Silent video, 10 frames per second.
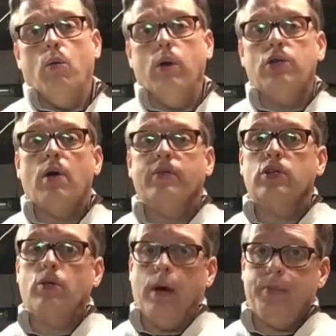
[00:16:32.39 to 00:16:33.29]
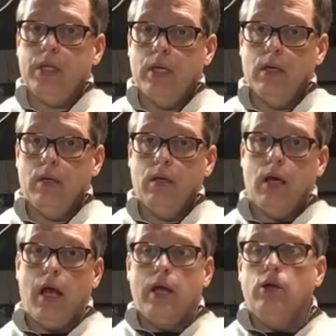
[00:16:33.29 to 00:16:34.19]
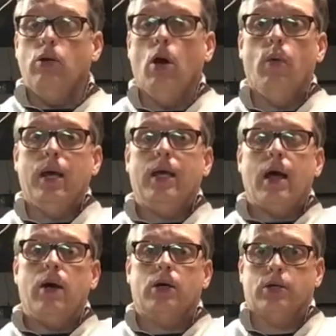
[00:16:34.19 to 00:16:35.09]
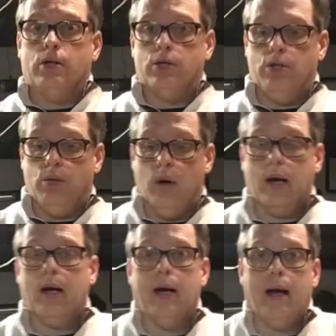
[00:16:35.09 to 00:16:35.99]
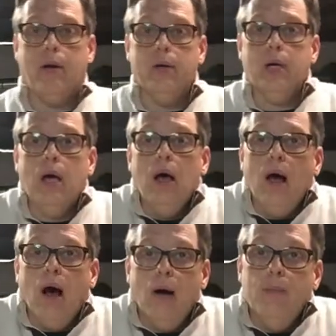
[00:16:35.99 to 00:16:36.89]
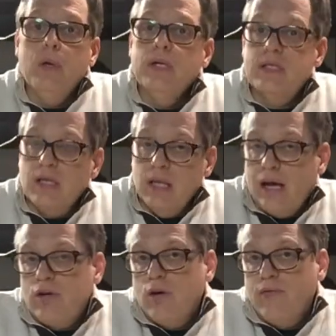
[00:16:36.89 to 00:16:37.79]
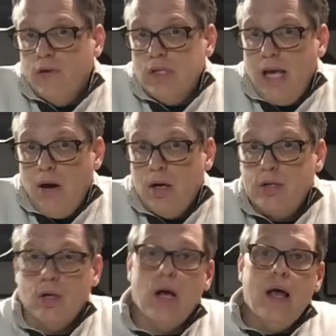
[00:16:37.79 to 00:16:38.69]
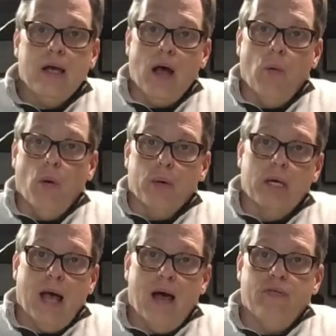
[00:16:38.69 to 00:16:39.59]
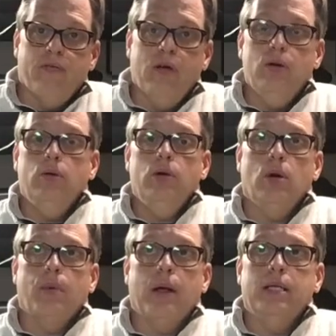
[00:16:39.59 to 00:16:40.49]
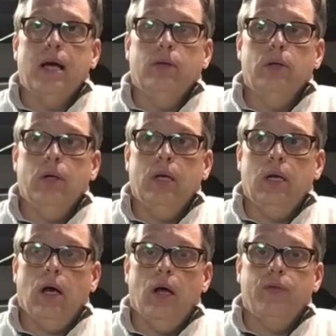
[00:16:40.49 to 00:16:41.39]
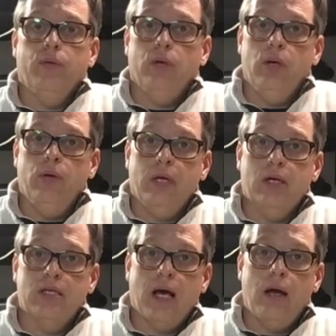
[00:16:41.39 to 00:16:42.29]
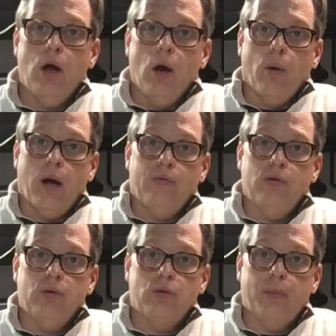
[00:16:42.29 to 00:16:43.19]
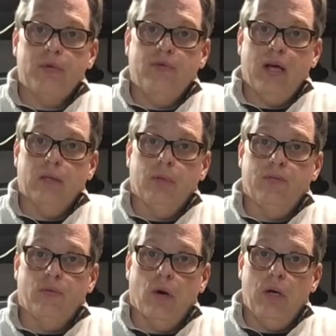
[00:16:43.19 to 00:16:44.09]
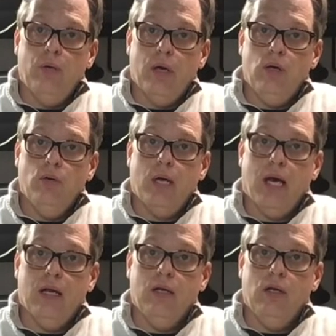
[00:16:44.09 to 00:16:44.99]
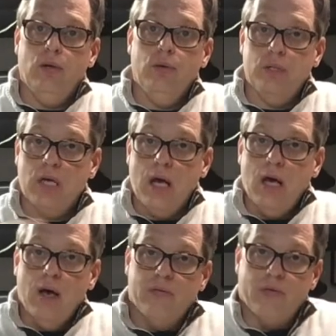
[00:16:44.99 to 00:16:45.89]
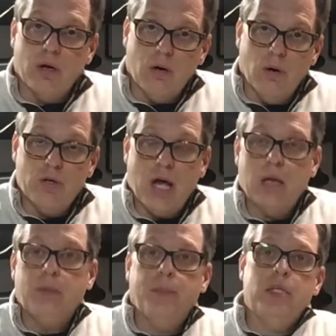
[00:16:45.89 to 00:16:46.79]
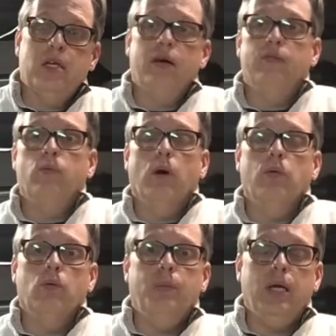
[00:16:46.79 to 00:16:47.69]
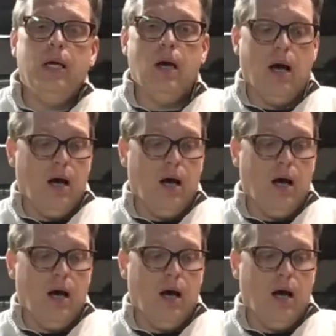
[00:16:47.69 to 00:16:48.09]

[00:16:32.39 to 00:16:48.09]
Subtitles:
once you have a script and you know what characters you want to cut out, select your first character. Now, what we're going to have for you, you can probably download it through the Youtheatre site. We're going to have 2 scripts available for you that you can use for your own shadow puppet stuff. One will be